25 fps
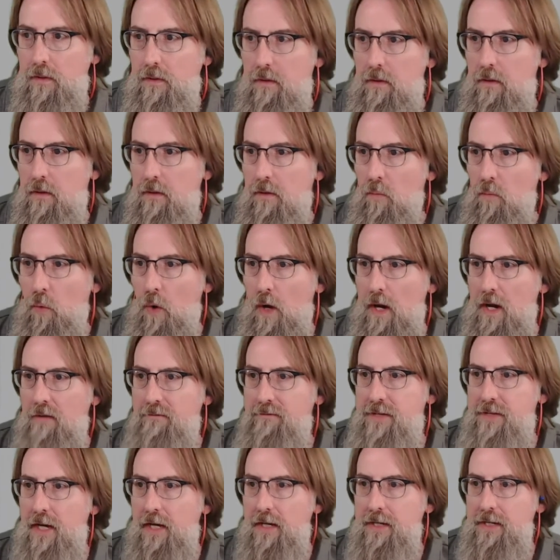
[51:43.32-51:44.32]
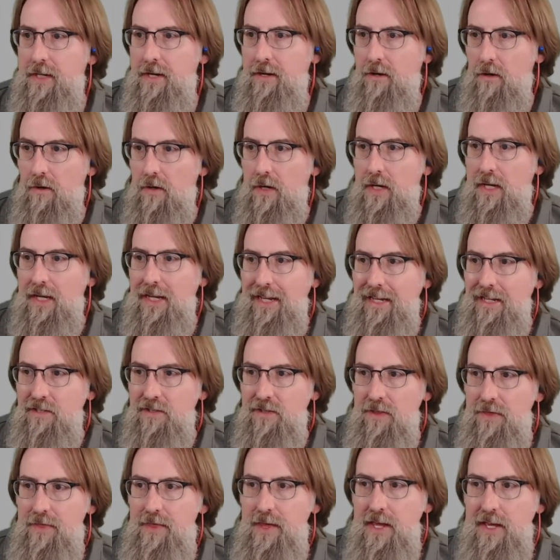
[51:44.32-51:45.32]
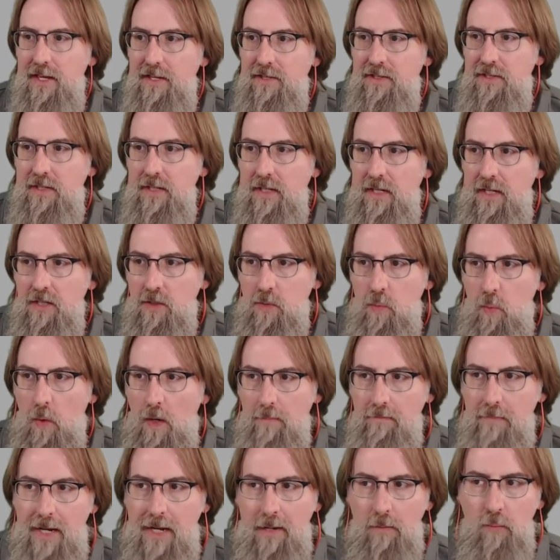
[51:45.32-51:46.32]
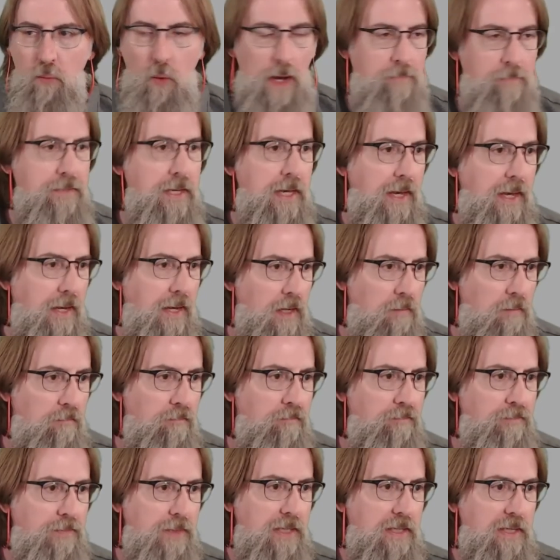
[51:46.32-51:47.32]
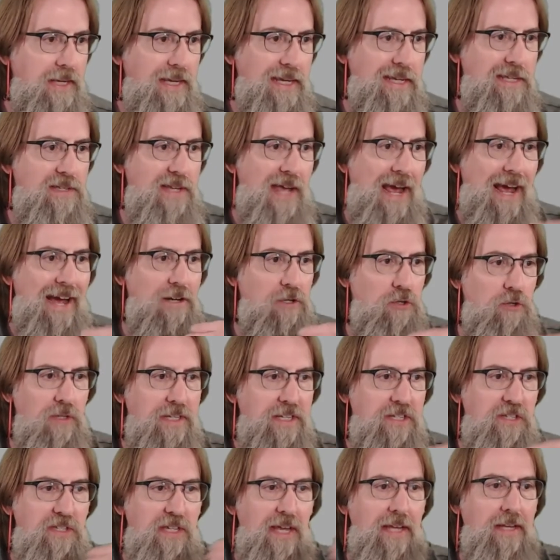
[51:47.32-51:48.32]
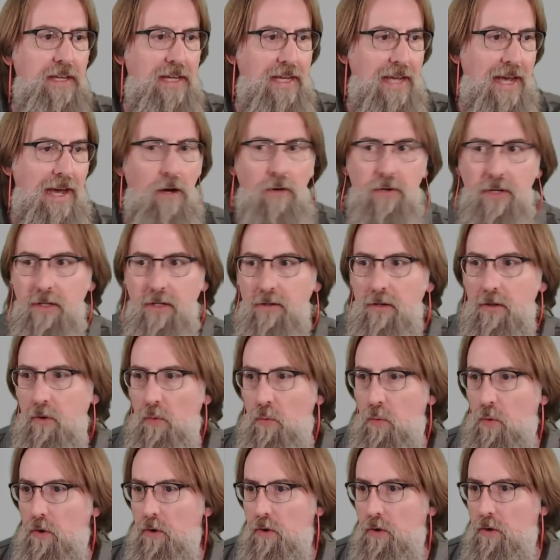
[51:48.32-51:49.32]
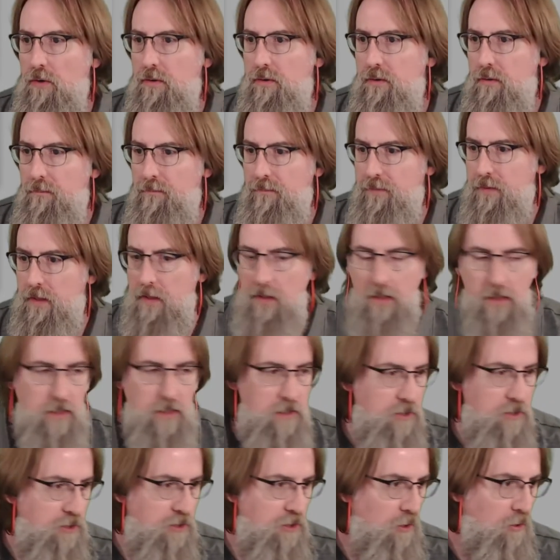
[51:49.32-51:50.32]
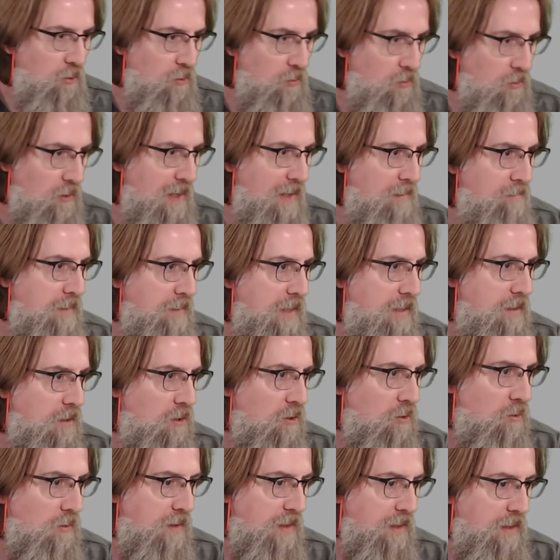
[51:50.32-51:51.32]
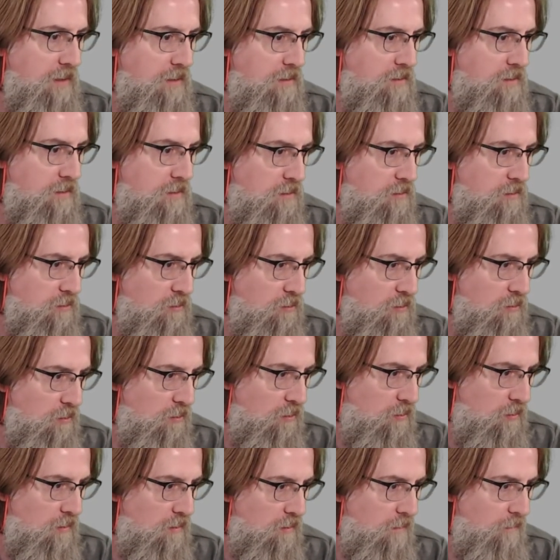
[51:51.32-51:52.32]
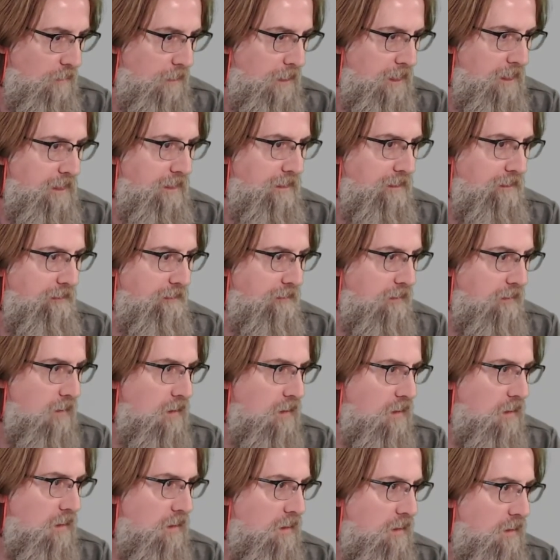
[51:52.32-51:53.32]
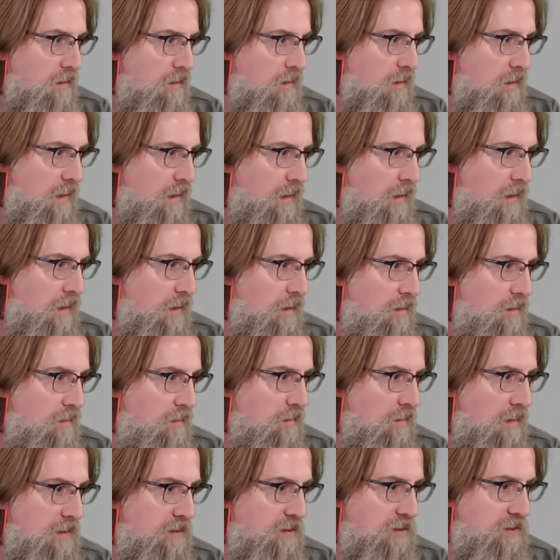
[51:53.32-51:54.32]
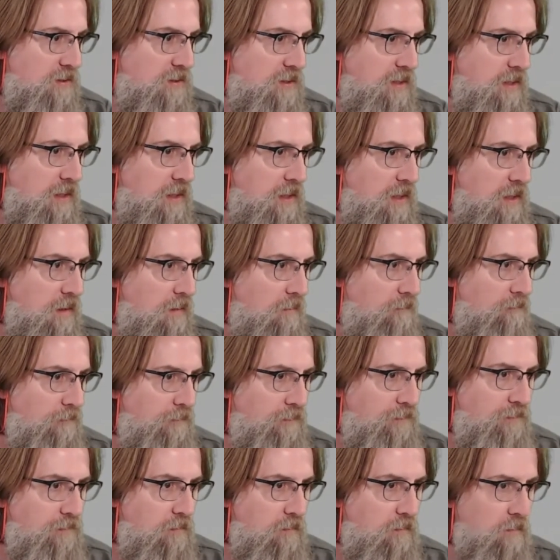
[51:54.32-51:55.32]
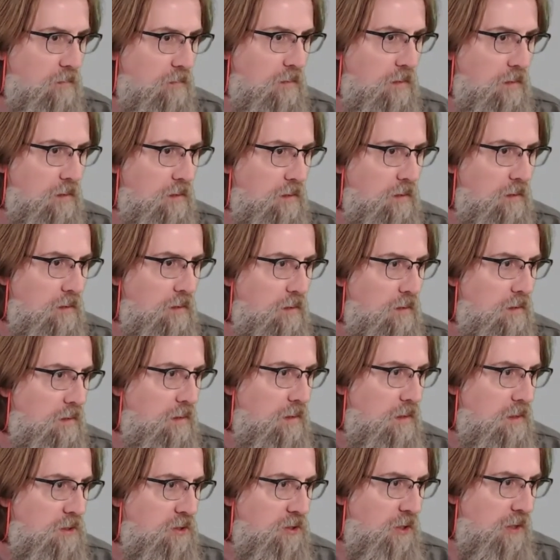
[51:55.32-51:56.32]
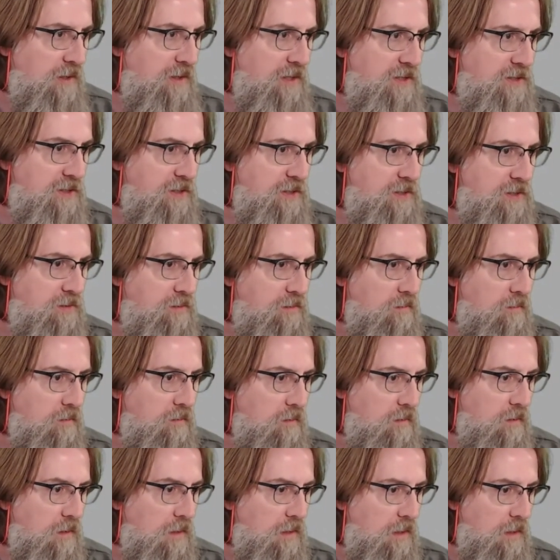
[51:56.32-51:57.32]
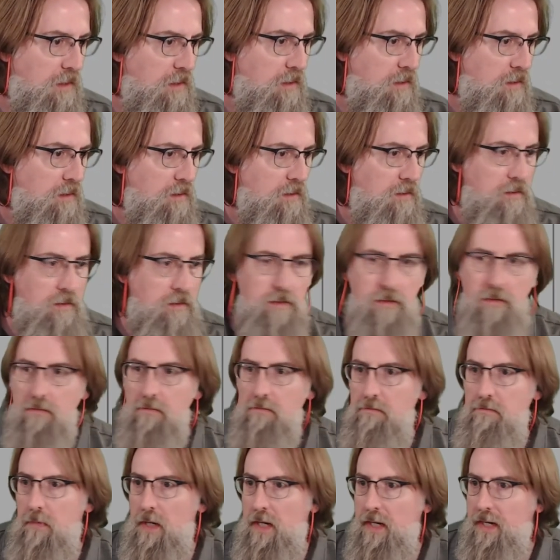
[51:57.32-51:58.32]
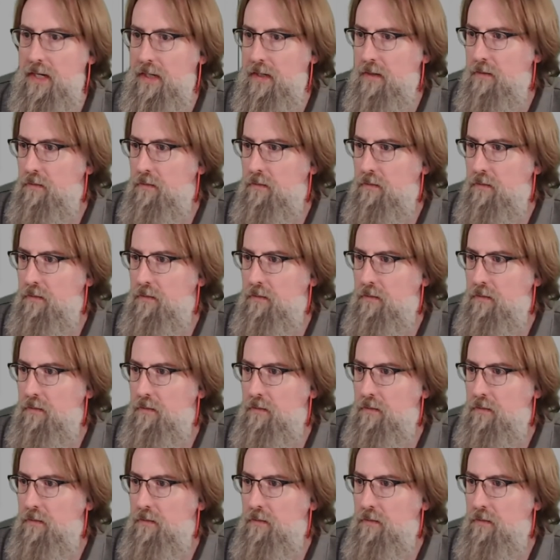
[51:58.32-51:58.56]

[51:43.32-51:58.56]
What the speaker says: what I've done here is this is what my webcam is actually sending out into the world. So let me go into, let's see. Sorry, this is my